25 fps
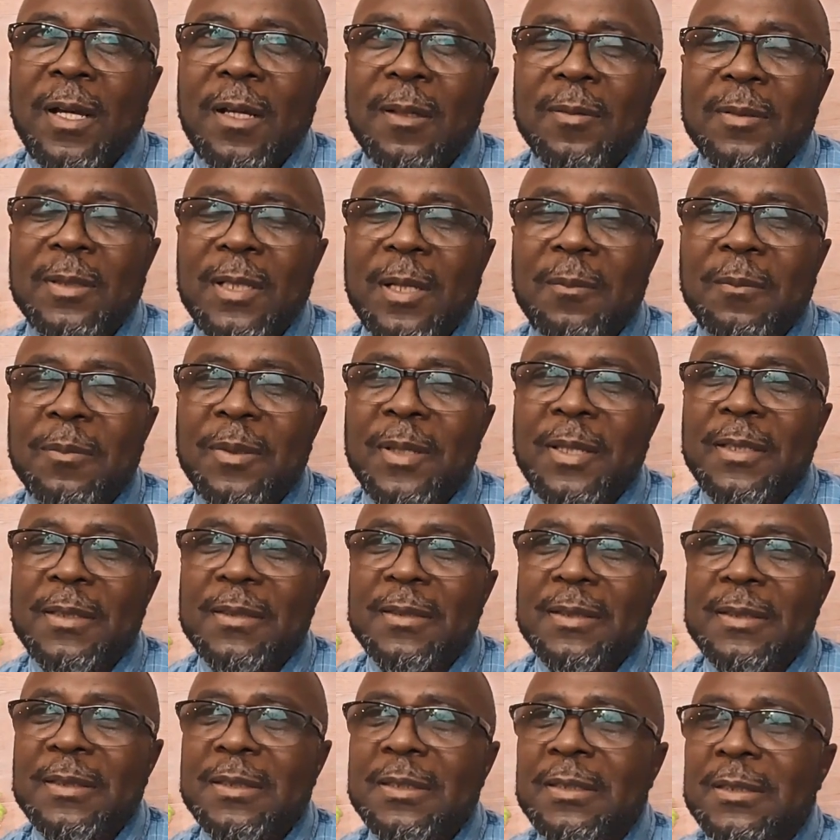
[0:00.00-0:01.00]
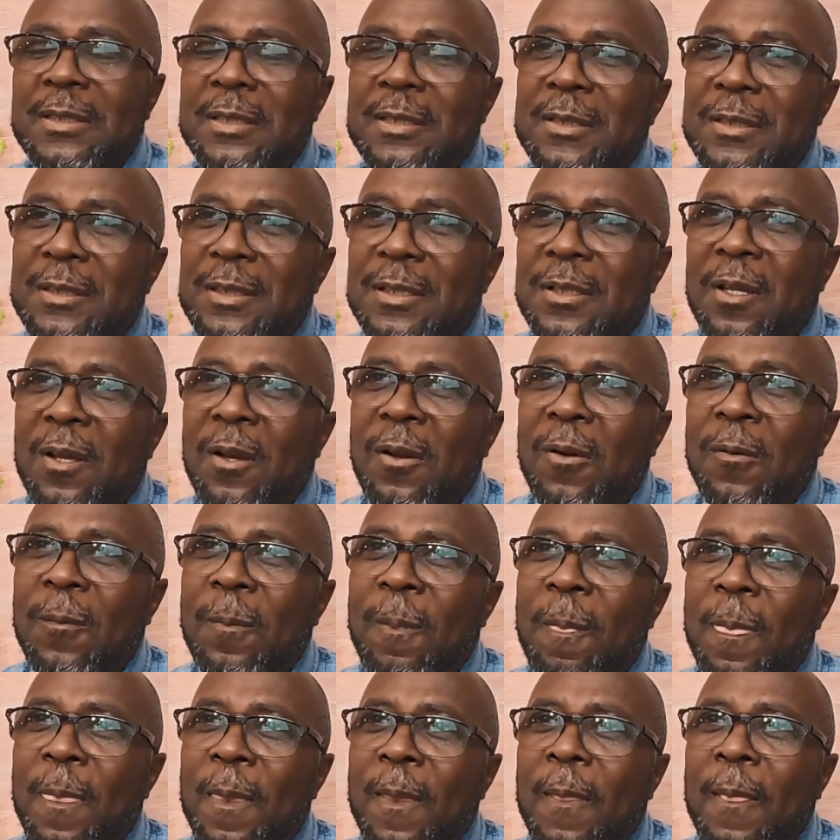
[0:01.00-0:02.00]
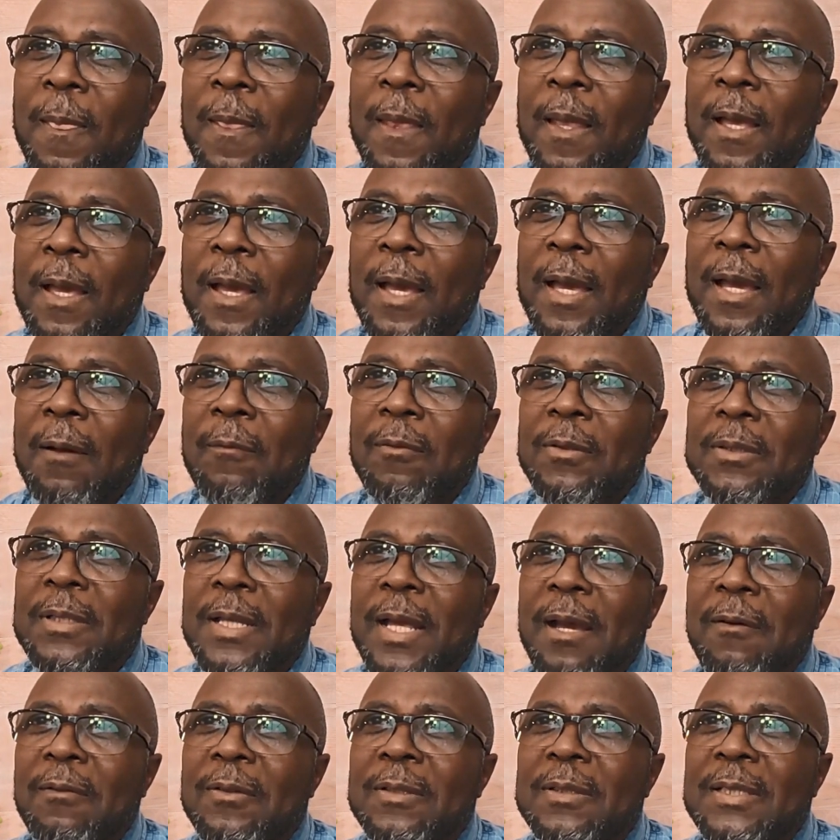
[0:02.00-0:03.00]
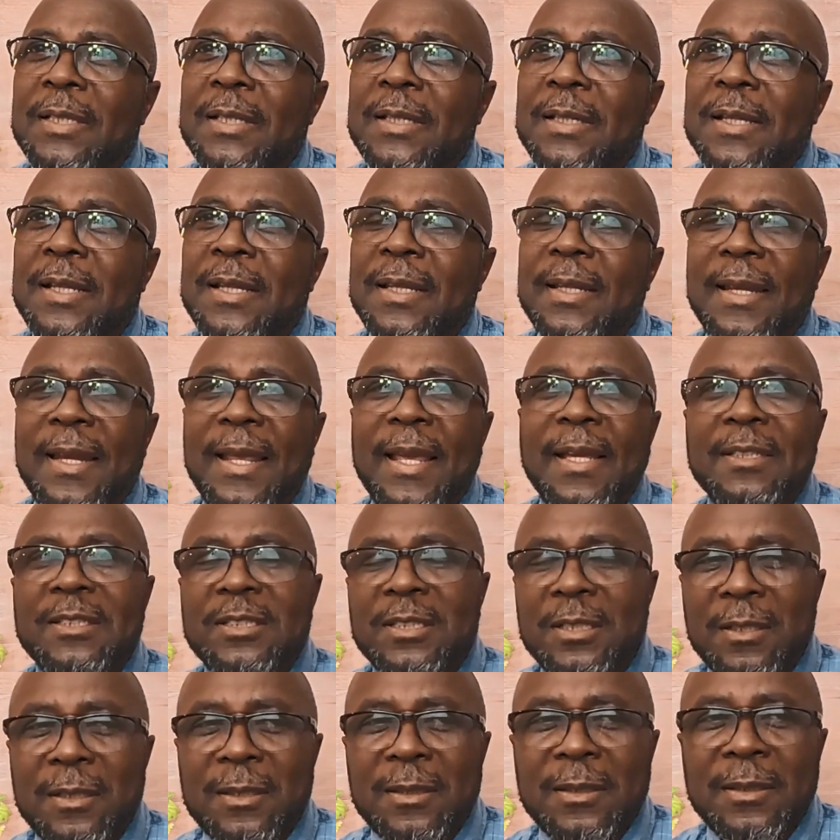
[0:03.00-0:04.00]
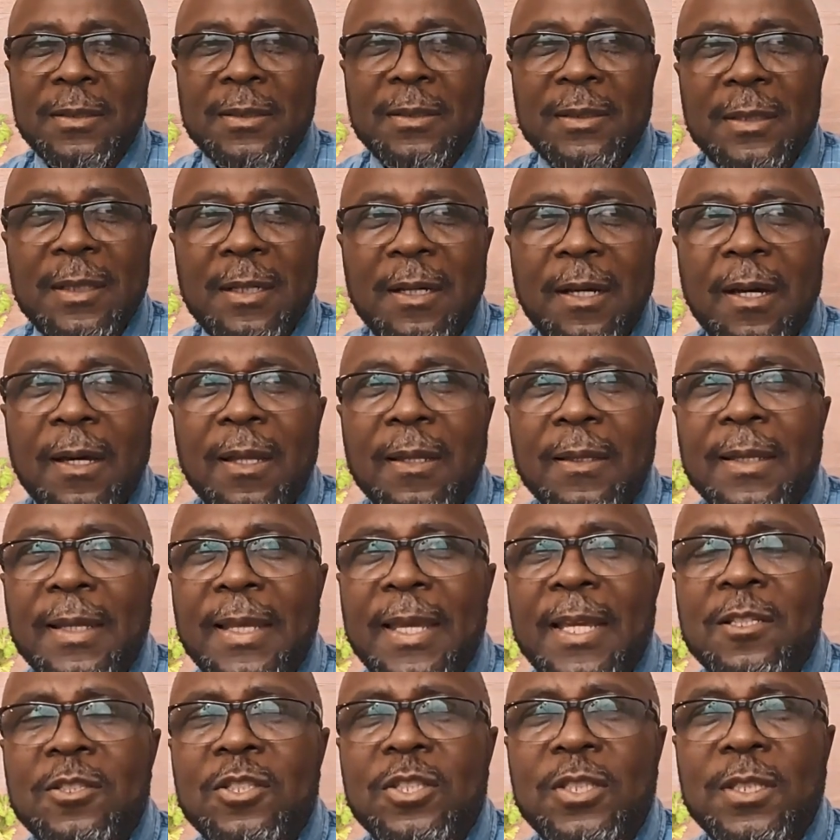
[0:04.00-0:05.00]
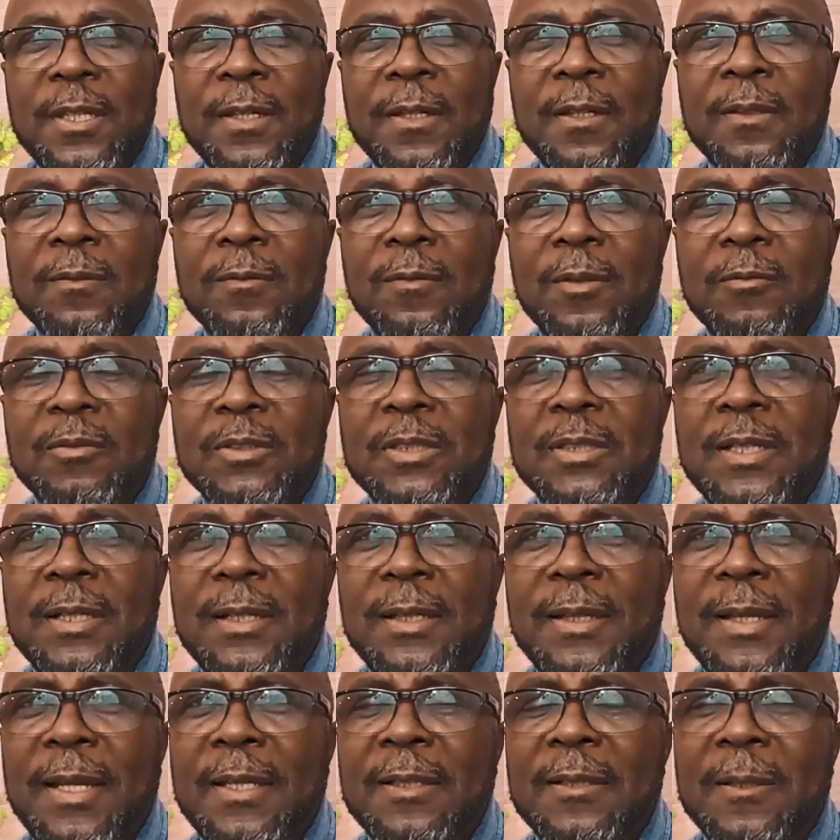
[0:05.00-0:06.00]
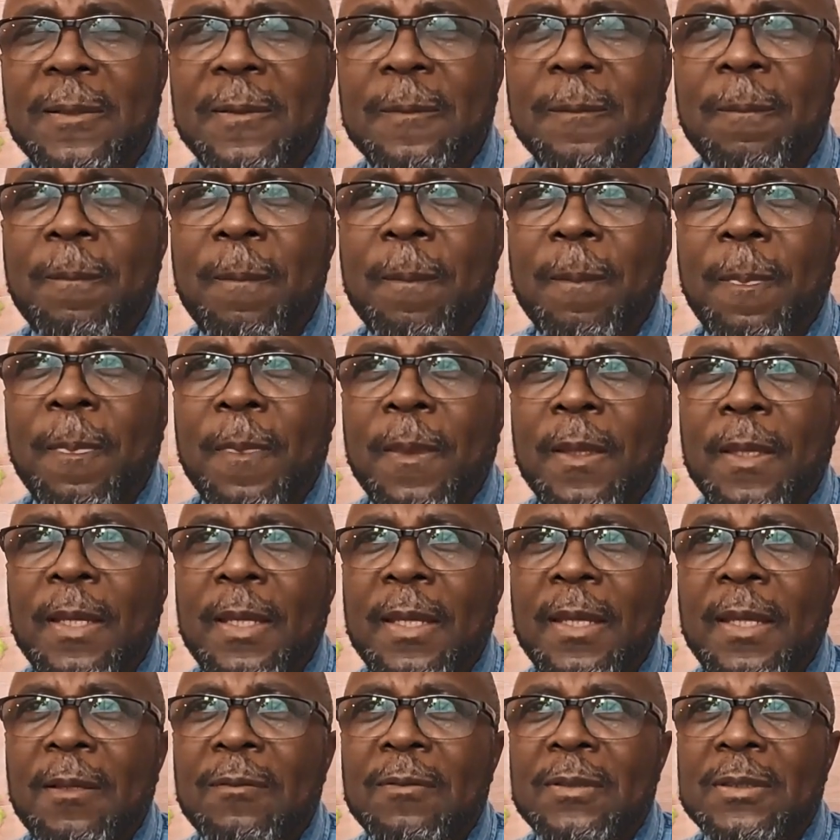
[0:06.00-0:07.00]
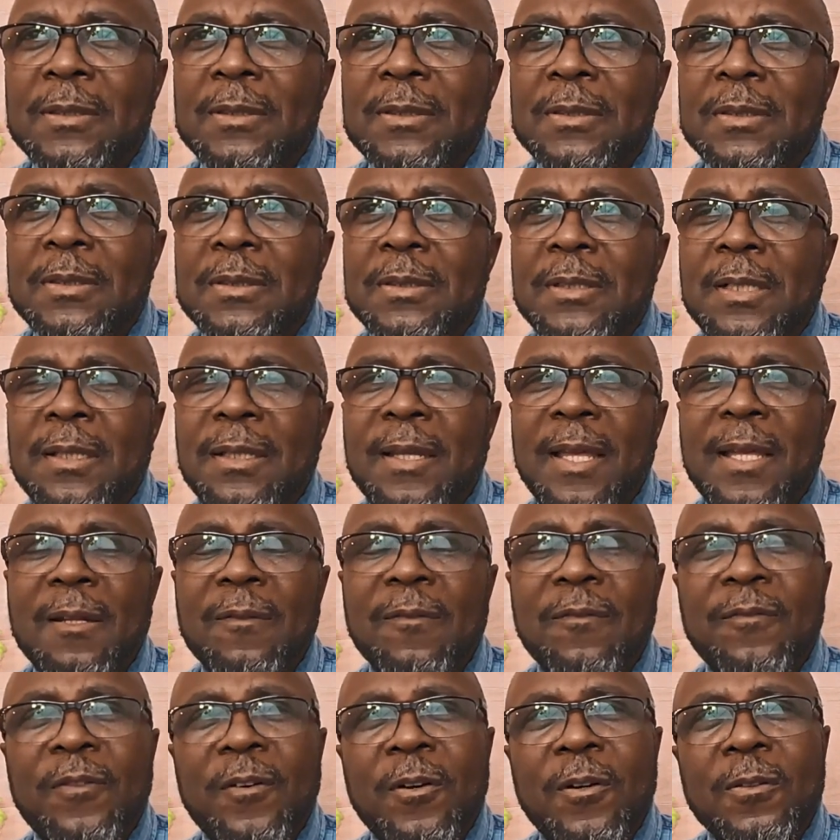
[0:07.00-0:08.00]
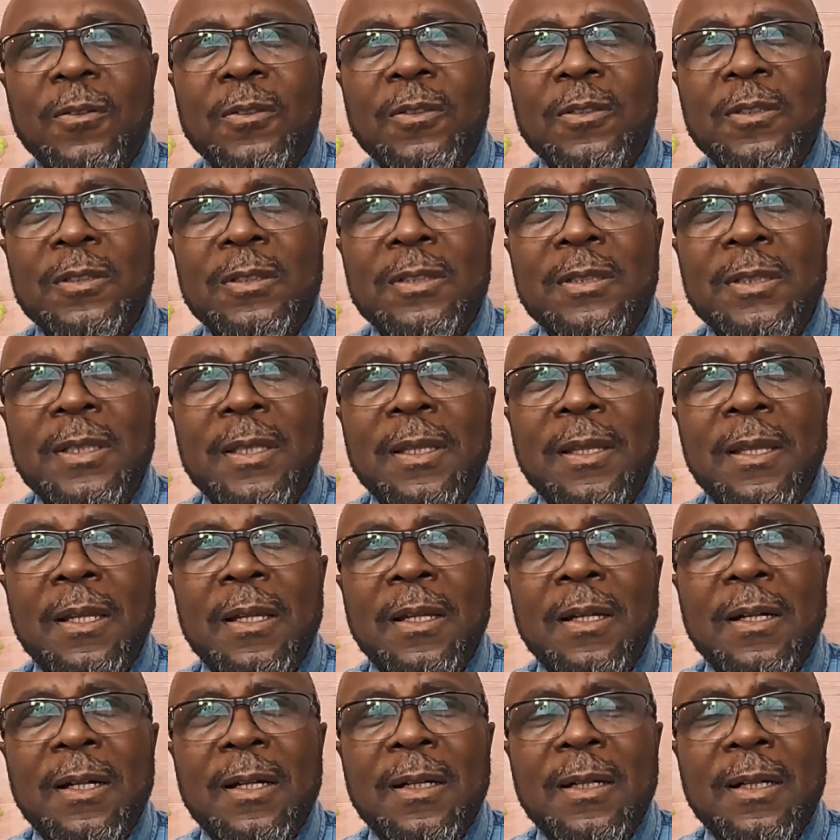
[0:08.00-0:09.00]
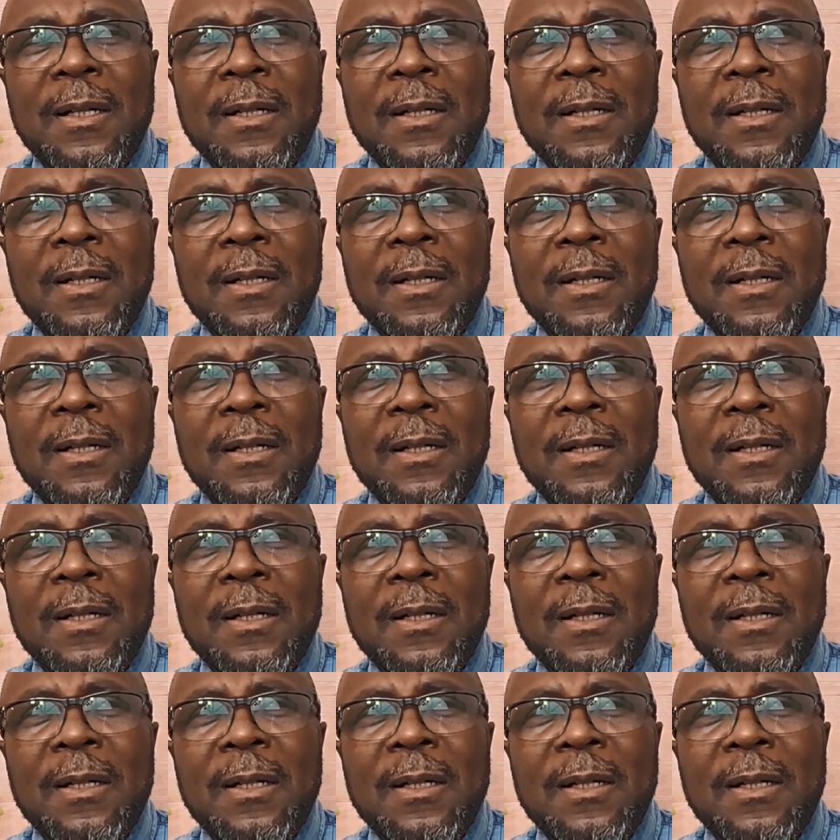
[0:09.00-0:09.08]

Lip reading: Some places, you know, I was in Atlanta last year. We was in Atlanta, and there was a lot of folks uh,